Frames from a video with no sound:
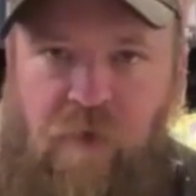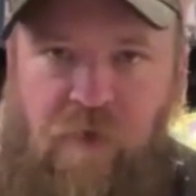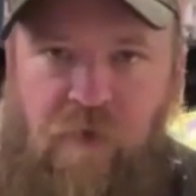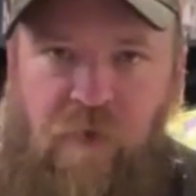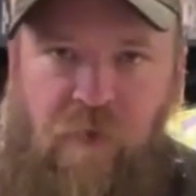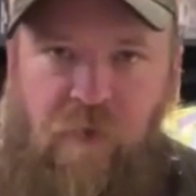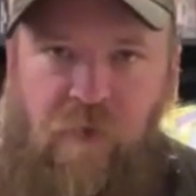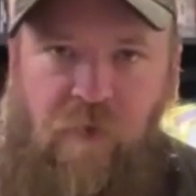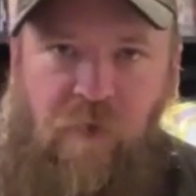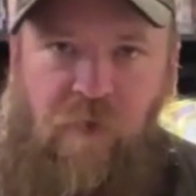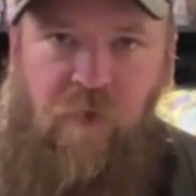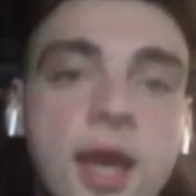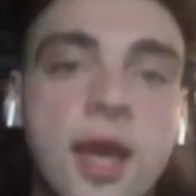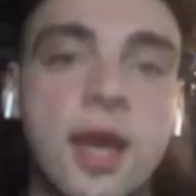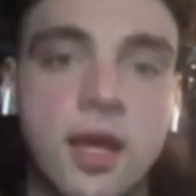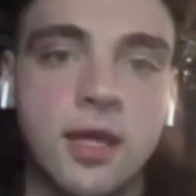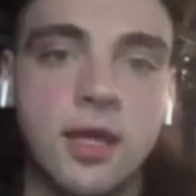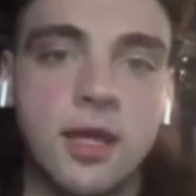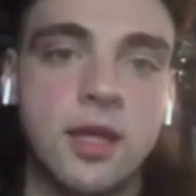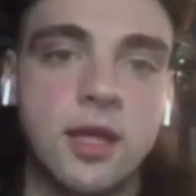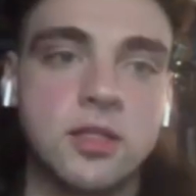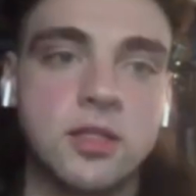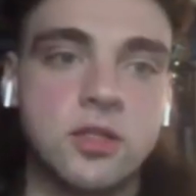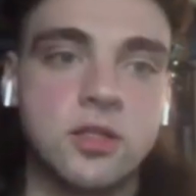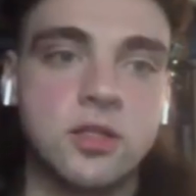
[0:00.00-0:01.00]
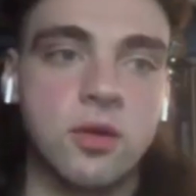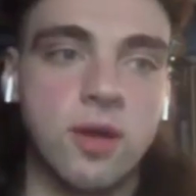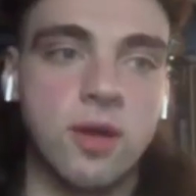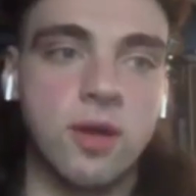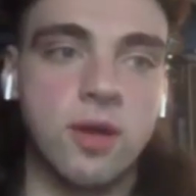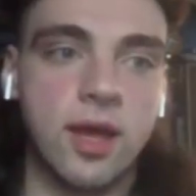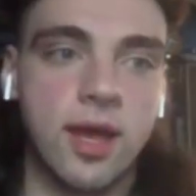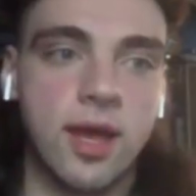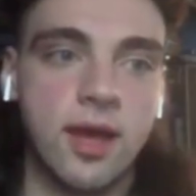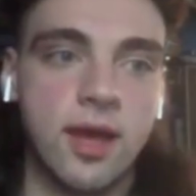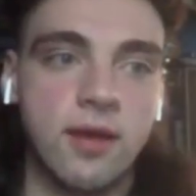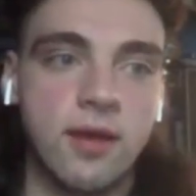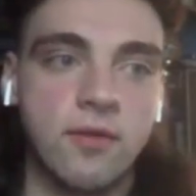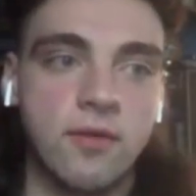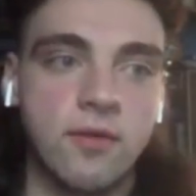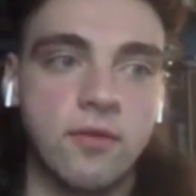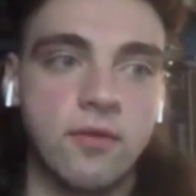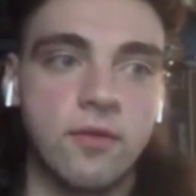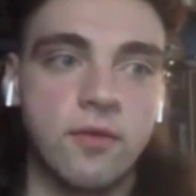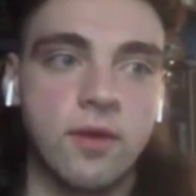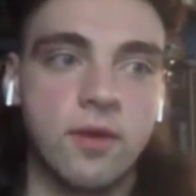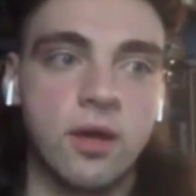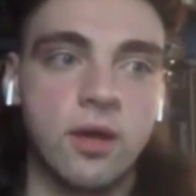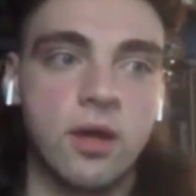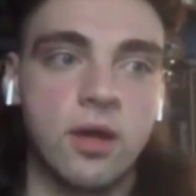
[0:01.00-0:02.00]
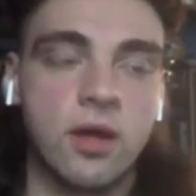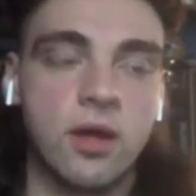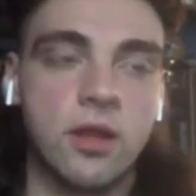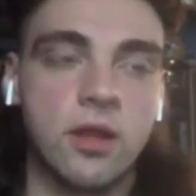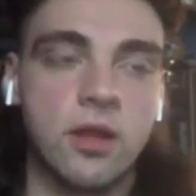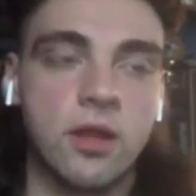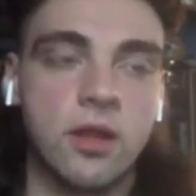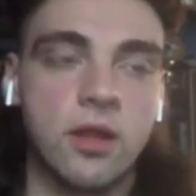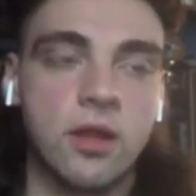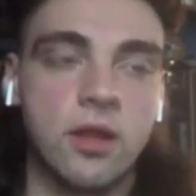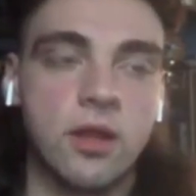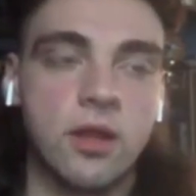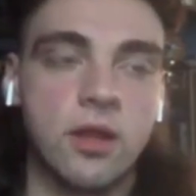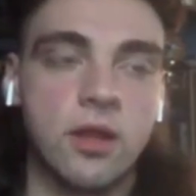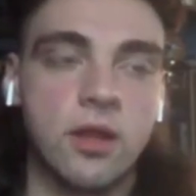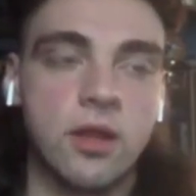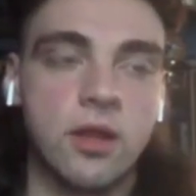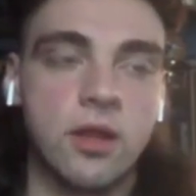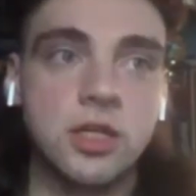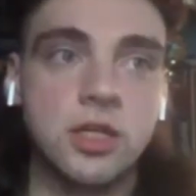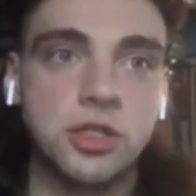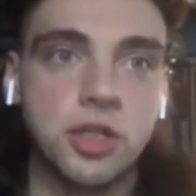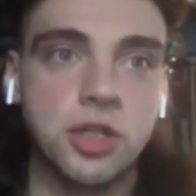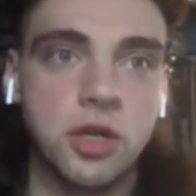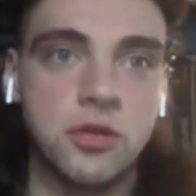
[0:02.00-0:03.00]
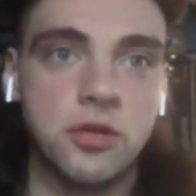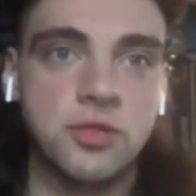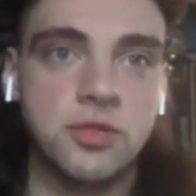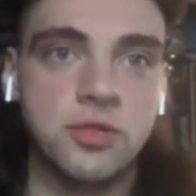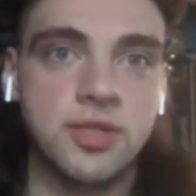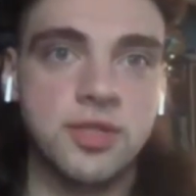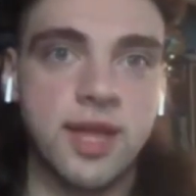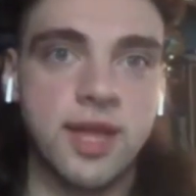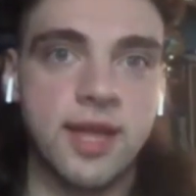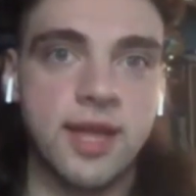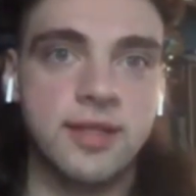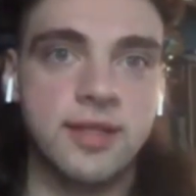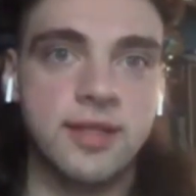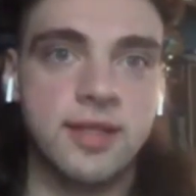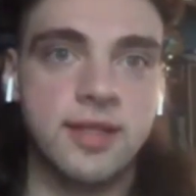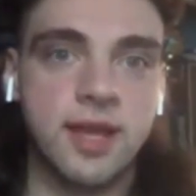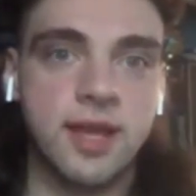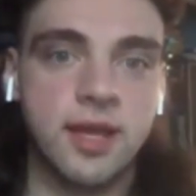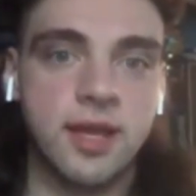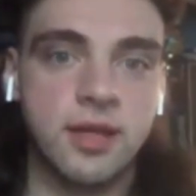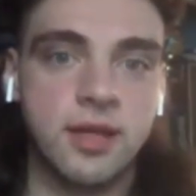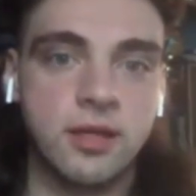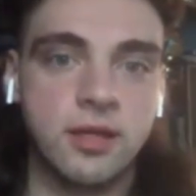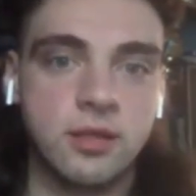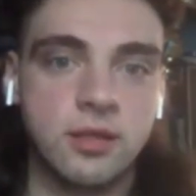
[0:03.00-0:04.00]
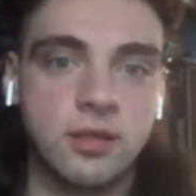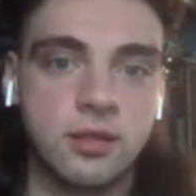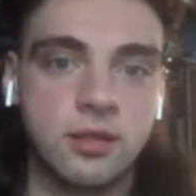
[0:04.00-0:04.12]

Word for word: Yeah. So I have three shows that day.